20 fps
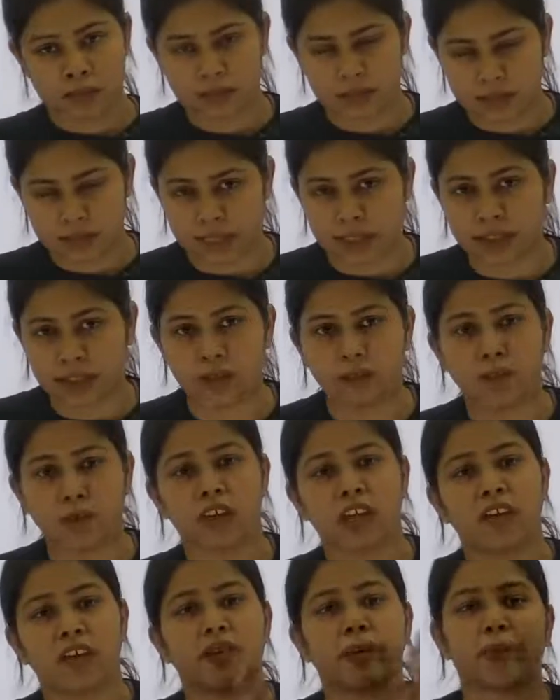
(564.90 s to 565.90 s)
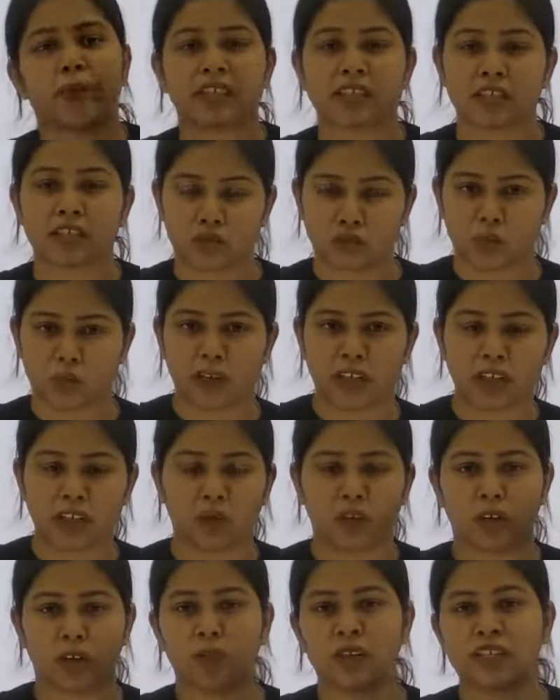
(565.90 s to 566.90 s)
sector would give a message to a
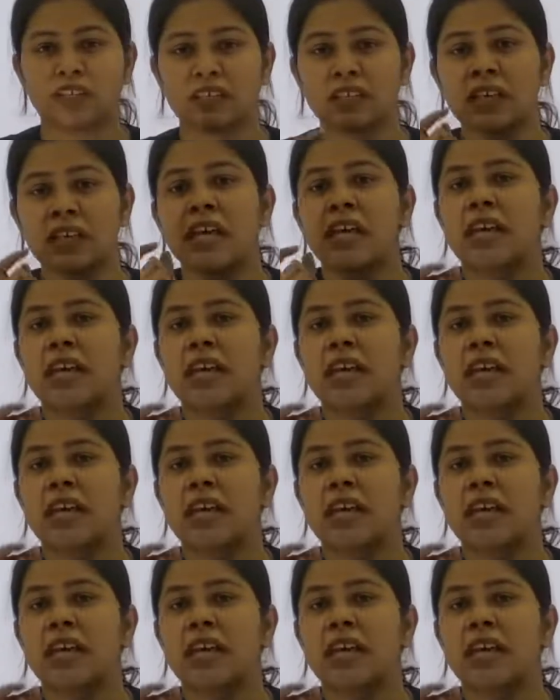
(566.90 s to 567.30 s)
particular person,